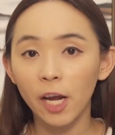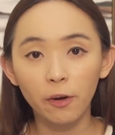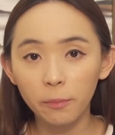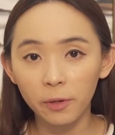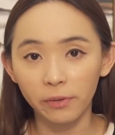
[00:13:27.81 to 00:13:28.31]

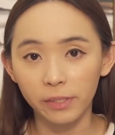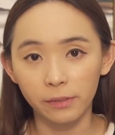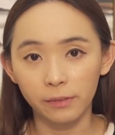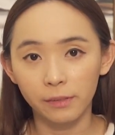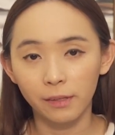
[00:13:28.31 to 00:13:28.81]
Terrible
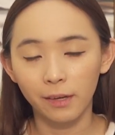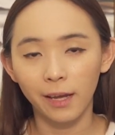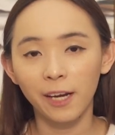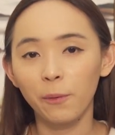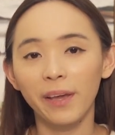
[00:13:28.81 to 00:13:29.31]
returns.
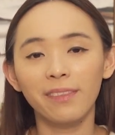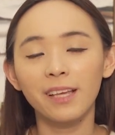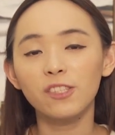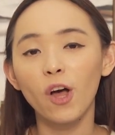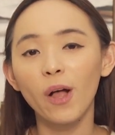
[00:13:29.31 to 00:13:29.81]
Anyway,
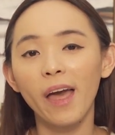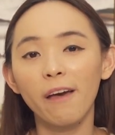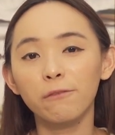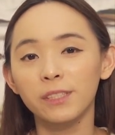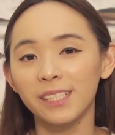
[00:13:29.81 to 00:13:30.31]
that's all I
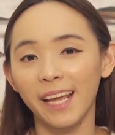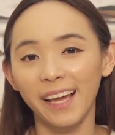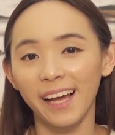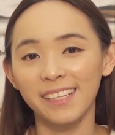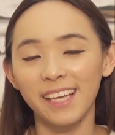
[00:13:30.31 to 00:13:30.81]
have for
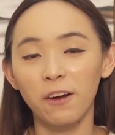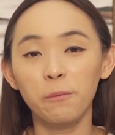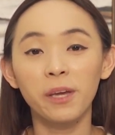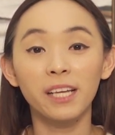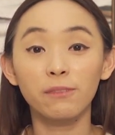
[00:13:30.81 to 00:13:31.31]
today, guys. I
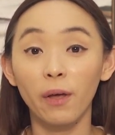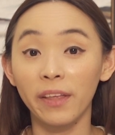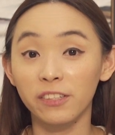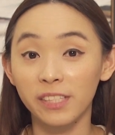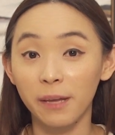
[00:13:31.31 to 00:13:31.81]
hope you guys felt
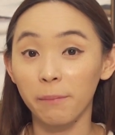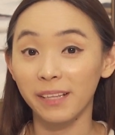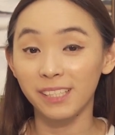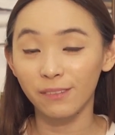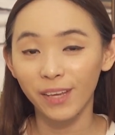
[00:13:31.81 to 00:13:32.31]
entertained
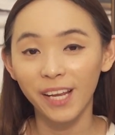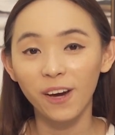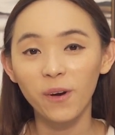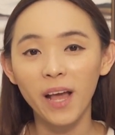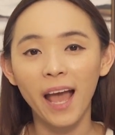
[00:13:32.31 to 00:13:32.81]
by this
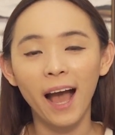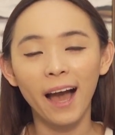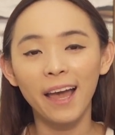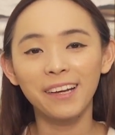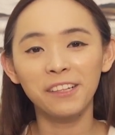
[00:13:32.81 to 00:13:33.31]
video.
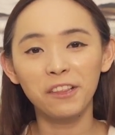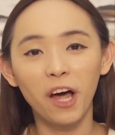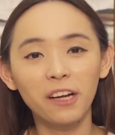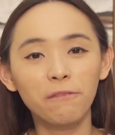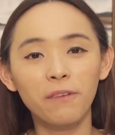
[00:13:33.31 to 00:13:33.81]
I had a
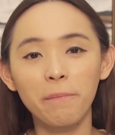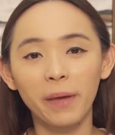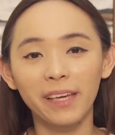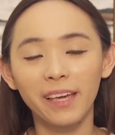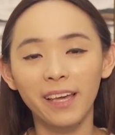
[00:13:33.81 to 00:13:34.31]
lot of fun
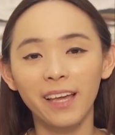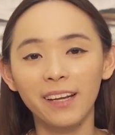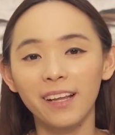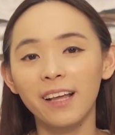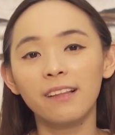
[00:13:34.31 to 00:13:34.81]
making
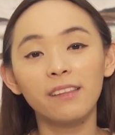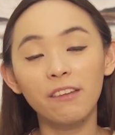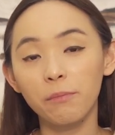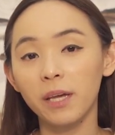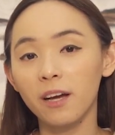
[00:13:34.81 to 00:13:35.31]
it.
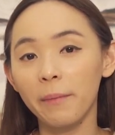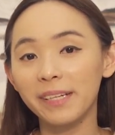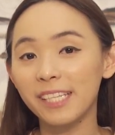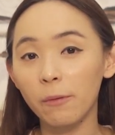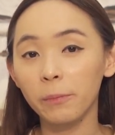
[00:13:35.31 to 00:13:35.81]
Leave me a
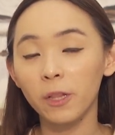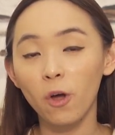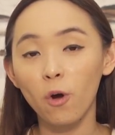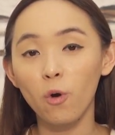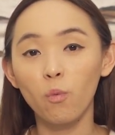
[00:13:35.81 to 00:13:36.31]
comment down
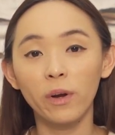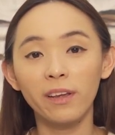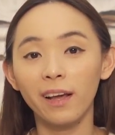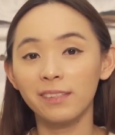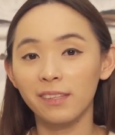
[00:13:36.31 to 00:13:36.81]
below what
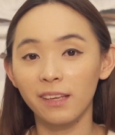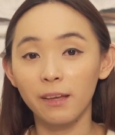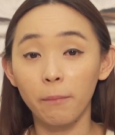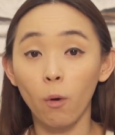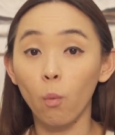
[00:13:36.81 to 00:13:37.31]
you guys think
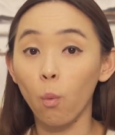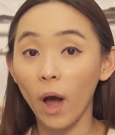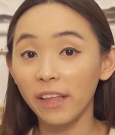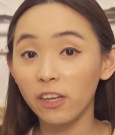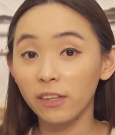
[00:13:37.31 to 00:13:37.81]
about
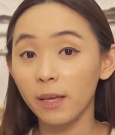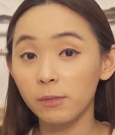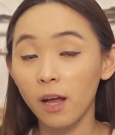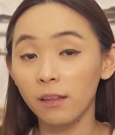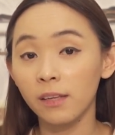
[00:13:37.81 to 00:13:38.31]
why their
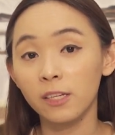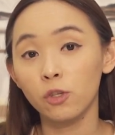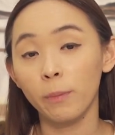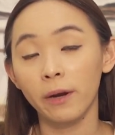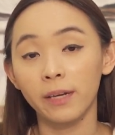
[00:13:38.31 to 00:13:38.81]
names got leaked
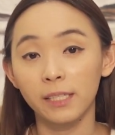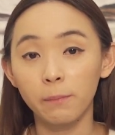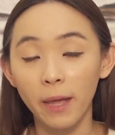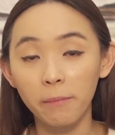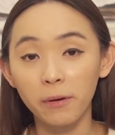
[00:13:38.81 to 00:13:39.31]
to Paradise
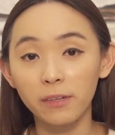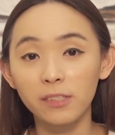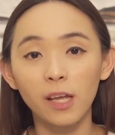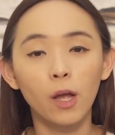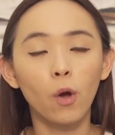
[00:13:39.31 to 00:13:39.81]

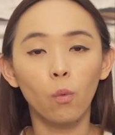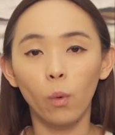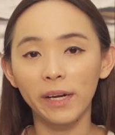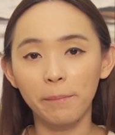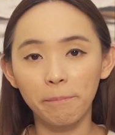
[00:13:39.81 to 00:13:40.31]
Papers,
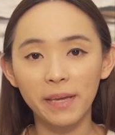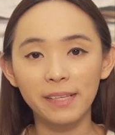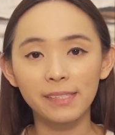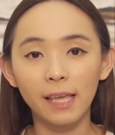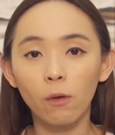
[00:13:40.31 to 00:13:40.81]
what it
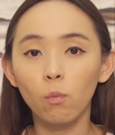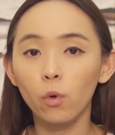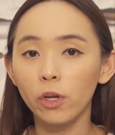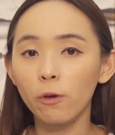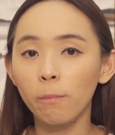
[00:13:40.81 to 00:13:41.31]
means, and
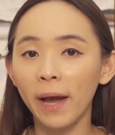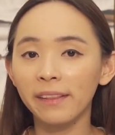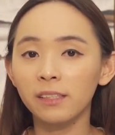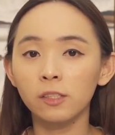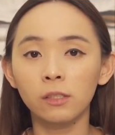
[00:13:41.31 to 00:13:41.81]
would you buy
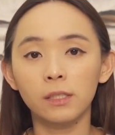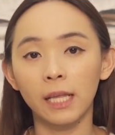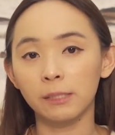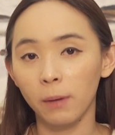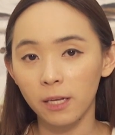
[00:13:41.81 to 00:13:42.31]
this good
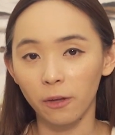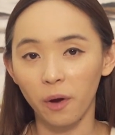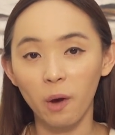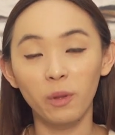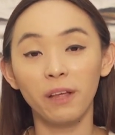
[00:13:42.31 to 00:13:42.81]
class bungalow?
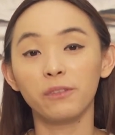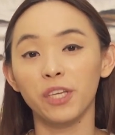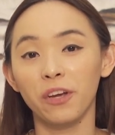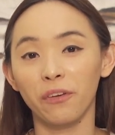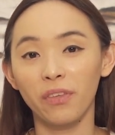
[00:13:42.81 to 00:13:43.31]
I would love to
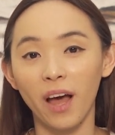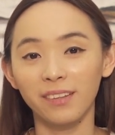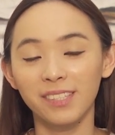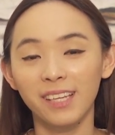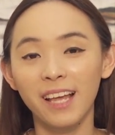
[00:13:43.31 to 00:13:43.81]
hear your
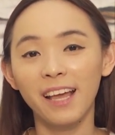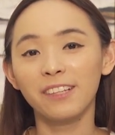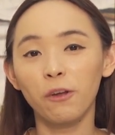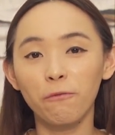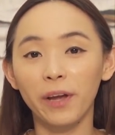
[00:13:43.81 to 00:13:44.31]
thoughts.
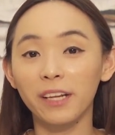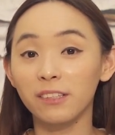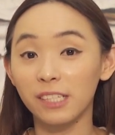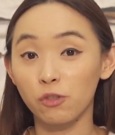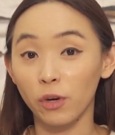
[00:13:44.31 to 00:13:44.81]
Don't forget
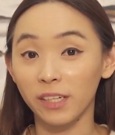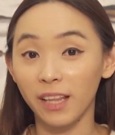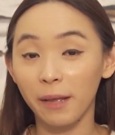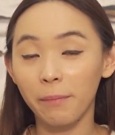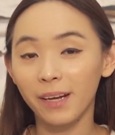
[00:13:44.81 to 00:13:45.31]
to destroy the
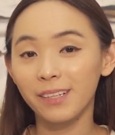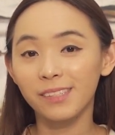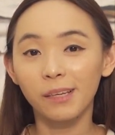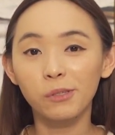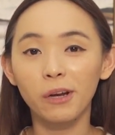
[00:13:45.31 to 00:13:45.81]
like button,
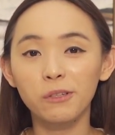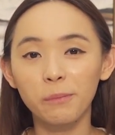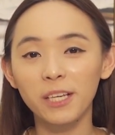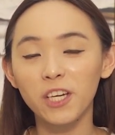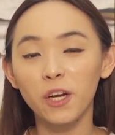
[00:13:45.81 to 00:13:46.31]
subscribe to
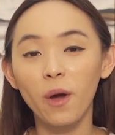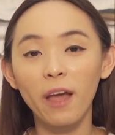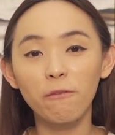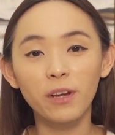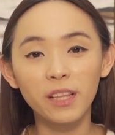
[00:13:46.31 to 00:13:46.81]
my channel,
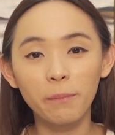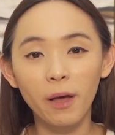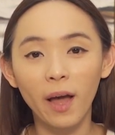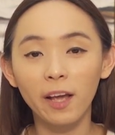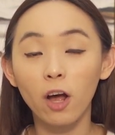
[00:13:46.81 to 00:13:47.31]
and ring the
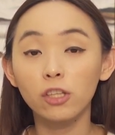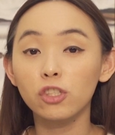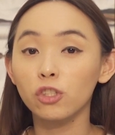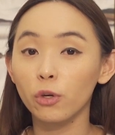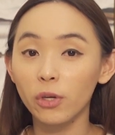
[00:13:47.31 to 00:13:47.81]
bell icon
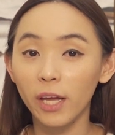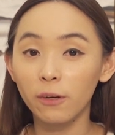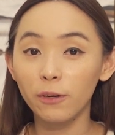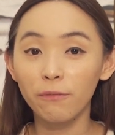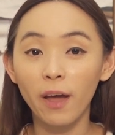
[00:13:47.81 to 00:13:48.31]
so you get
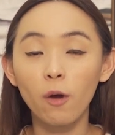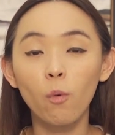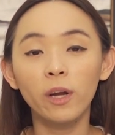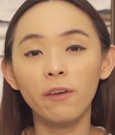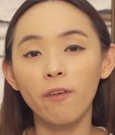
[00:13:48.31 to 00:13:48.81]
notified
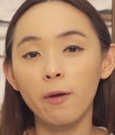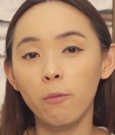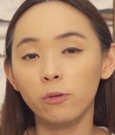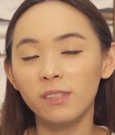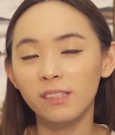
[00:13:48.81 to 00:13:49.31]
whenever I
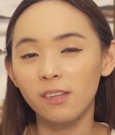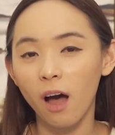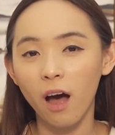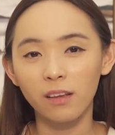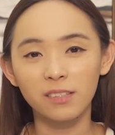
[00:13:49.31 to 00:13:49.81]
post these
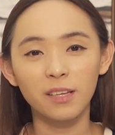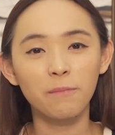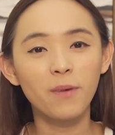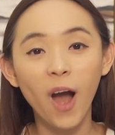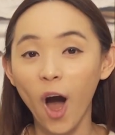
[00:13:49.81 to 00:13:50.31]

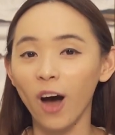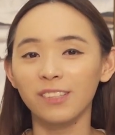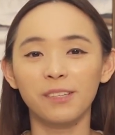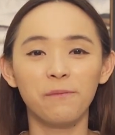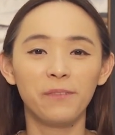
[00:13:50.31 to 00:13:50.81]
awesome
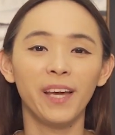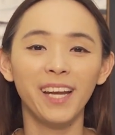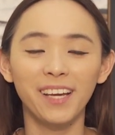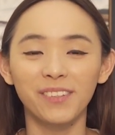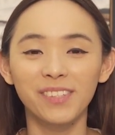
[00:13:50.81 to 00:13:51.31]

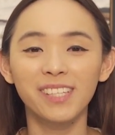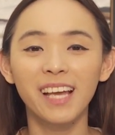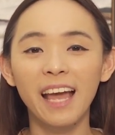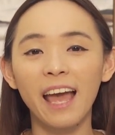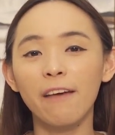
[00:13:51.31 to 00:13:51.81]
videos.
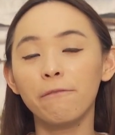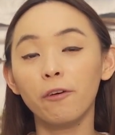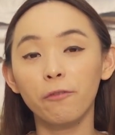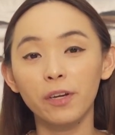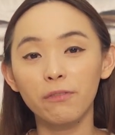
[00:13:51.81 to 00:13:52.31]
And
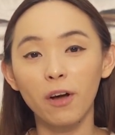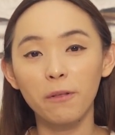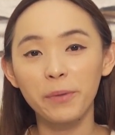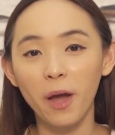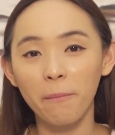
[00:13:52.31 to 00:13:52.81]
feel free to
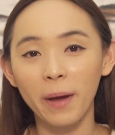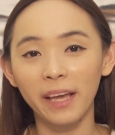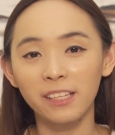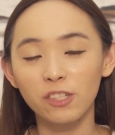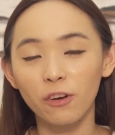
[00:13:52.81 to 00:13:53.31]
follow me on my
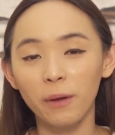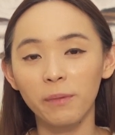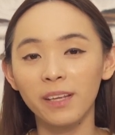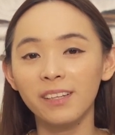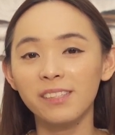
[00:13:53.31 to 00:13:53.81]

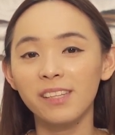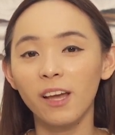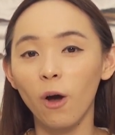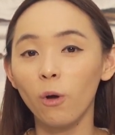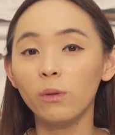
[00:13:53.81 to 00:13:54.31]
Instagram. It is
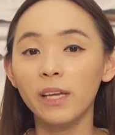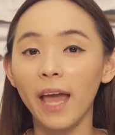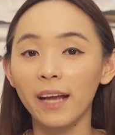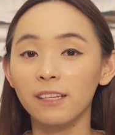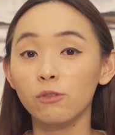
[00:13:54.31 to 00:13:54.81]
the only
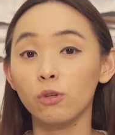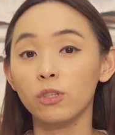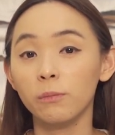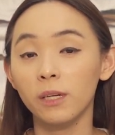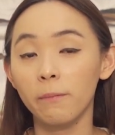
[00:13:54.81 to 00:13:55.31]
active
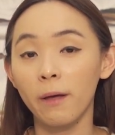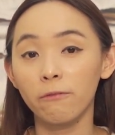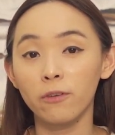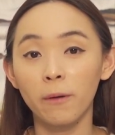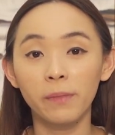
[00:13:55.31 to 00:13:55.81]
social media
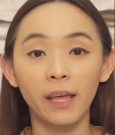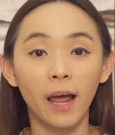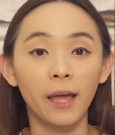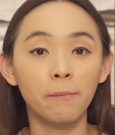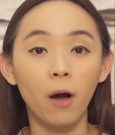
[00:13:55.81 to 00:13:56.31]
platform
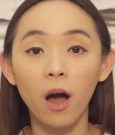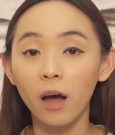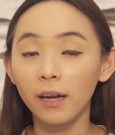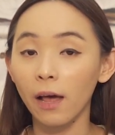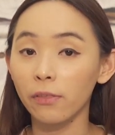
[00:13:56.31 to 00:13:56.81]
that I am
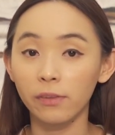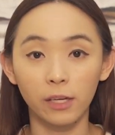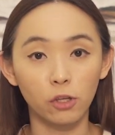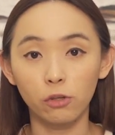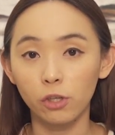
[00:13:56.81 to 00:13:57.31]
on other
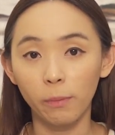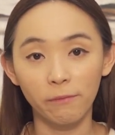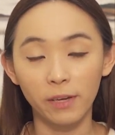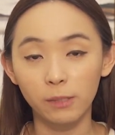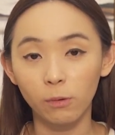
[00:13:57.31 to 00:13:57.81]
than YouTube
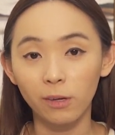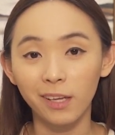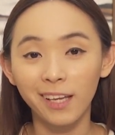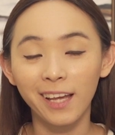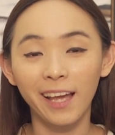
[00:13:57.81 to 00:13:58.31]
and
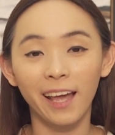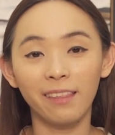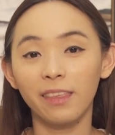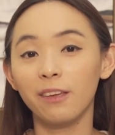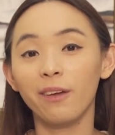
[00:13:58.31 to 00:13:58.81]
Facebook.
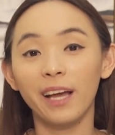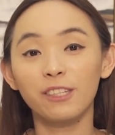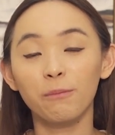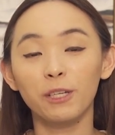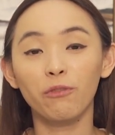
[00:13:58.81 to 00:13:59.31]
And thank you
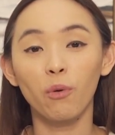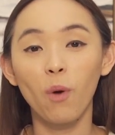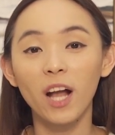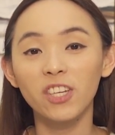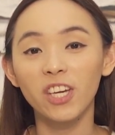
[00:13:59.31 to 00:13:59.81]
guys so much for
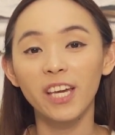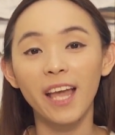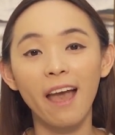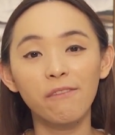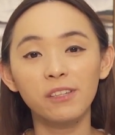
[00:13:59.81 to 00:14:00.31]

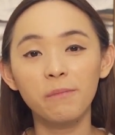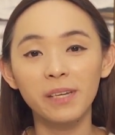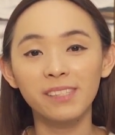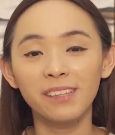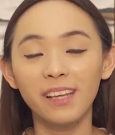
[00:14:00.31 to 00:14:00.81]
watching. Have an
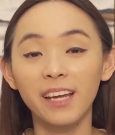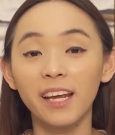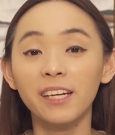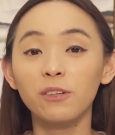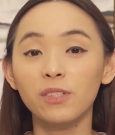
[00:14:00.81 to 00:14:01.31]
amazing day,
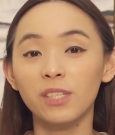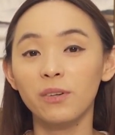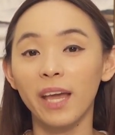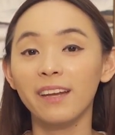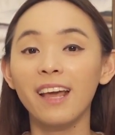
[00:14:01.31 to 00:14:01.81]
and I'll see
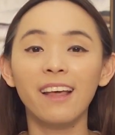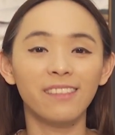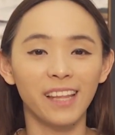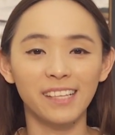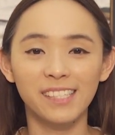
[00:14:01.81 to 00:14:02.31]
you again
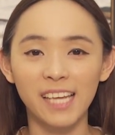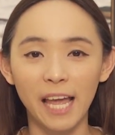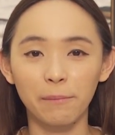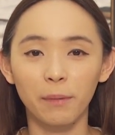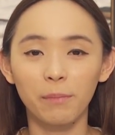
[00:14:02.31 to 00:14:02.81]
next
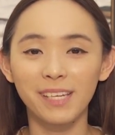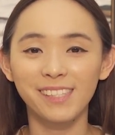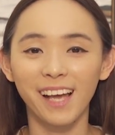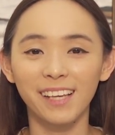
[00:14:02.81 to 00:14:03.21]
time. Peace,